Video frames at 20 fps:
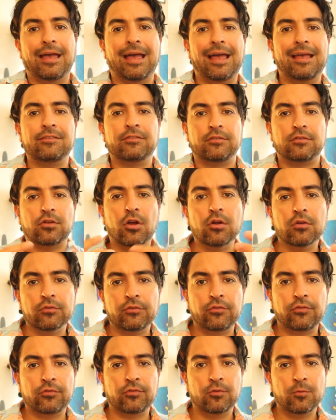As
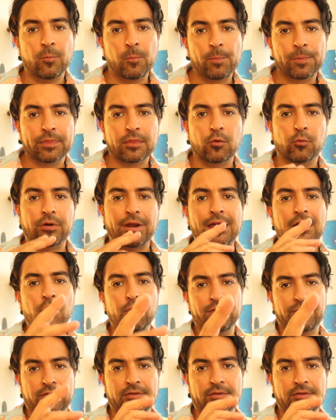adults, we're not always